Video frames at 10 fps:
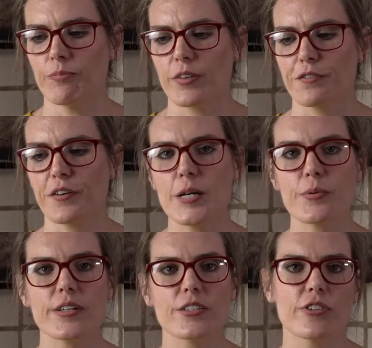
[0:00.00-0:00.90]

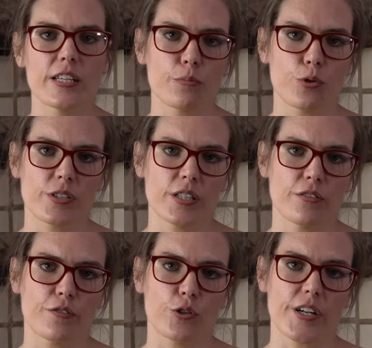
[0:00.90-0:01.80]
Fiber is really
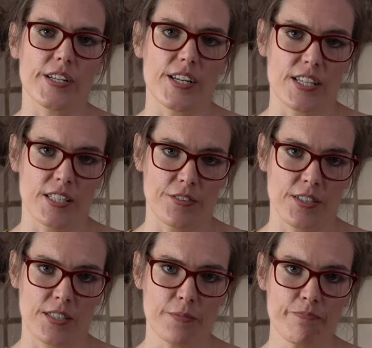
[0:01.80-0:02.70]
important for your digestive
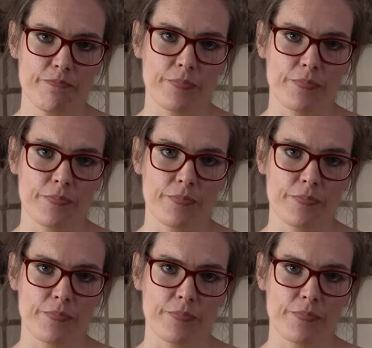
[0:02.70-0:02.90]
system.